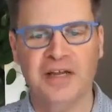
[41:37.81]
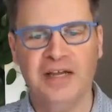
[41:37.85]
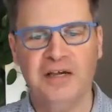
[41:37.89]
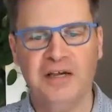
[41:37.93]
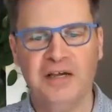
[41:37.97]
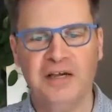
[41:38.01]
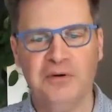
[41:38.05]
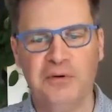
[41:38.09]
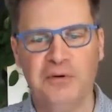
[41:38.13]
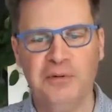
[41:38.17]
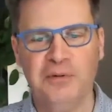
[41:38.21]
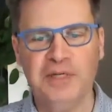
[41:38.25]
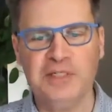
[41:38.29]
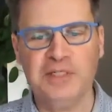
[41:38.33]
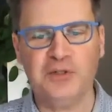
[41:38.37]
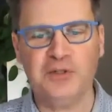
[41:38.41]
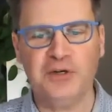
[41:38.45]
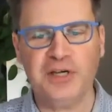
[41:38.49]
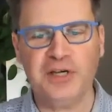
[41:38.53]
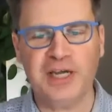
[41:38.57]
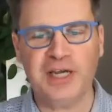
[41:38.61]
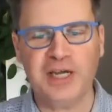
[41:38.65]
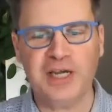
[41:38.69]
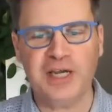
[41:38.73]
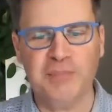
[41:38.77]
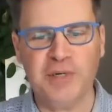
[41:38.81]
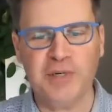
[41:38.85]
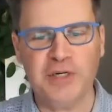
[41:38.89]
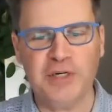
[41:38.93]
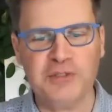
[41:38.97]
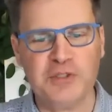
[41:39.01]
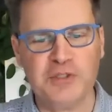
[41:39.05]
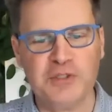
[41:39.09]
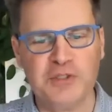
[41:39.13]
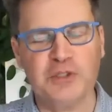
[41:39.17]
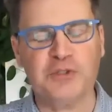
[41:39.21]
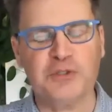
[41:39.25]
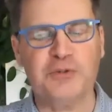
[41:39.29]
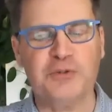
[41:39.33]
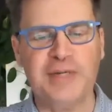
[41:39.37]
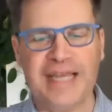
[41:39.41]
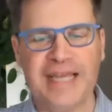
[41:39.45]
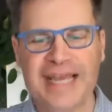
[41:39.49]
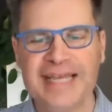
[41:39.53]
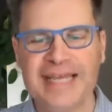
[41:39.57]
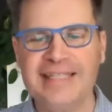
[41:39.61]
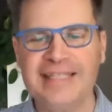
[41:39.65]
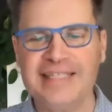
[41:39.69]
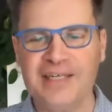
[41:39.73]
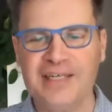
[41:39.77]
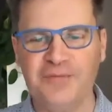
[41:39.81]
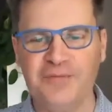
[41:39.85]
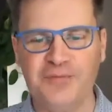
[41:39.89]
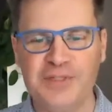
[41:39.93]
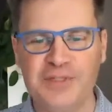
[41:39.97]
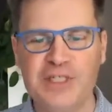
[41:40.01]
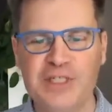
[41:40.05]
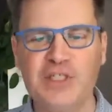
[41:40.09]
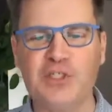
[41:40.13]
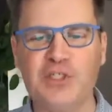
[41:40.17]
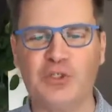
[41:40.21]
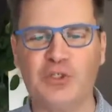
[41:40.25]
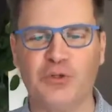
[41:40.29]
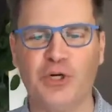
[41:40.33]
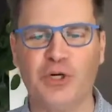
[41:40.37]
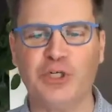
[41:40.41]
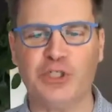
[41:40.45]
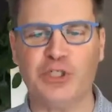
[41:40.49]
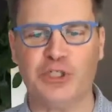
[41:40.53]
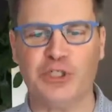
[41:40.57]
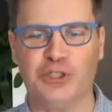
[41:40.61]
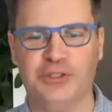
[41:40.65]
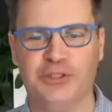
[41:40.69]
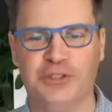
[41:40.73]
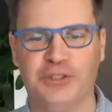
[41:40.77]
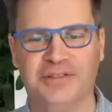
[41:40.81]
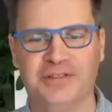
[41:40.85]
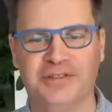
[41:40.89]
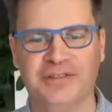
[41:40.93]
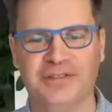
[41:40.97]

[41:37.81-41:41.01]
who is talking about creative destruction.